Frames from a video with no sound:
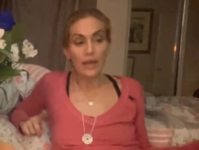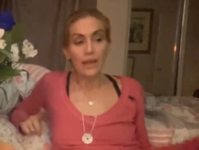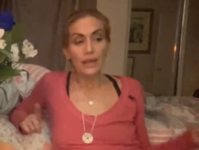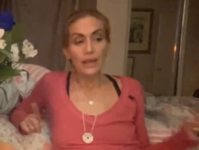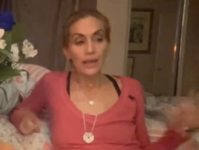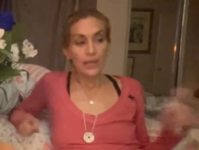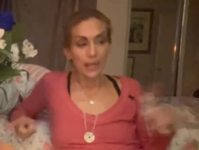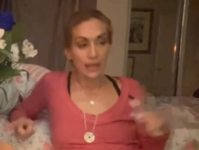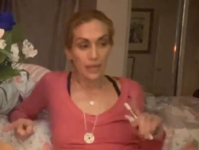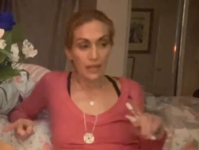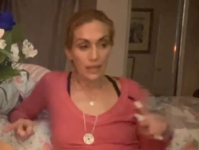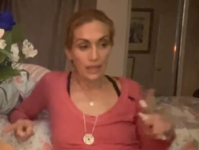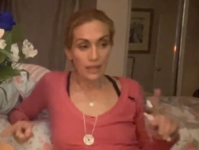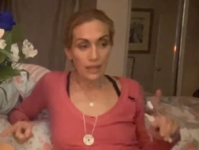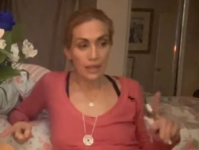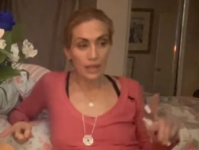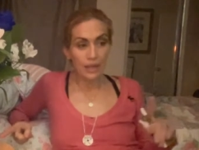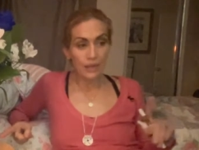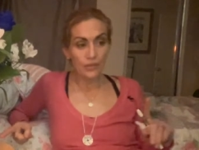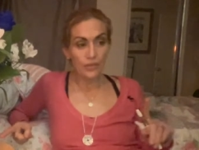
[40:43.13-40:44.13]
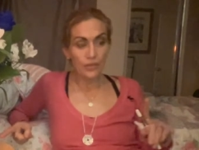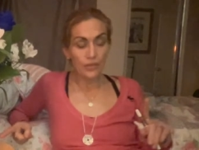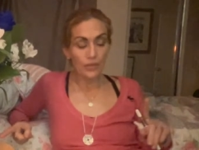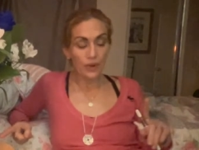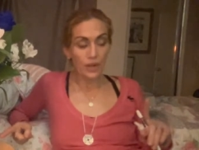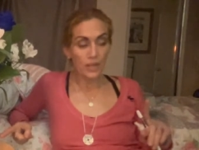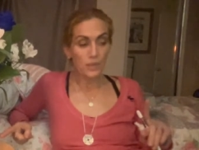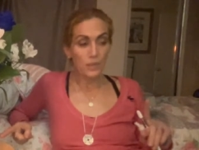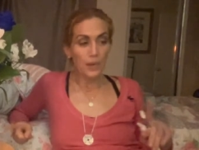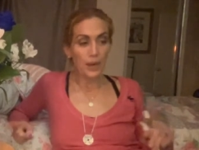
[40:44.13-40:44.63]
He leaves,
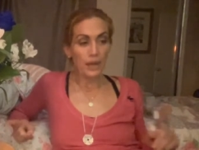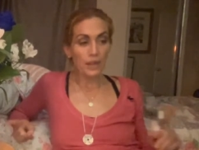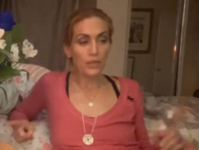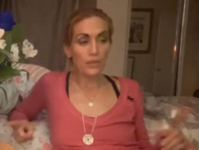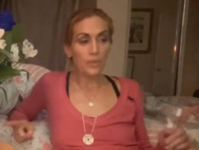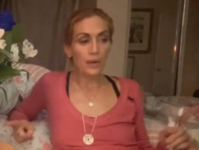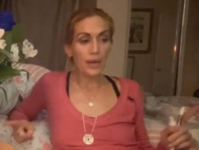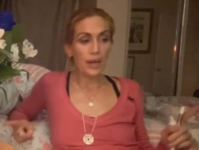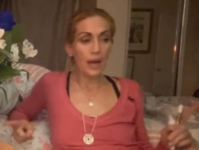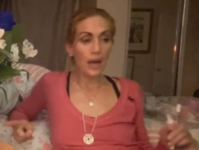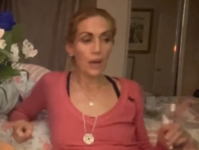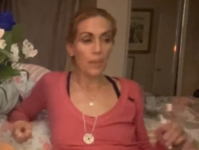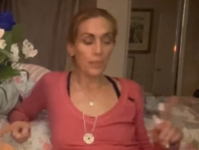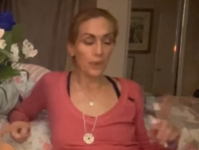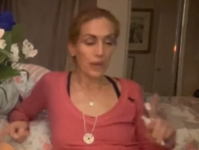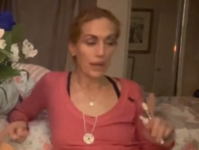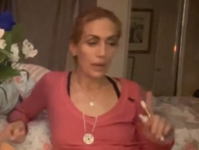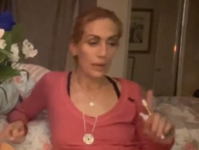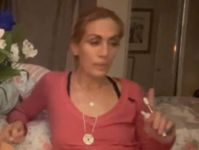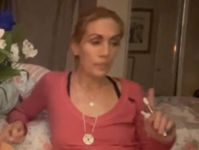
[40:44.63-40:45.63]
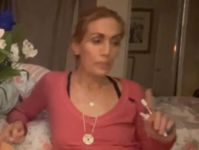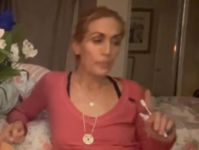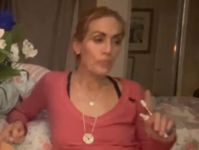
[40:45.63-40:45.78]
flies back to Miami.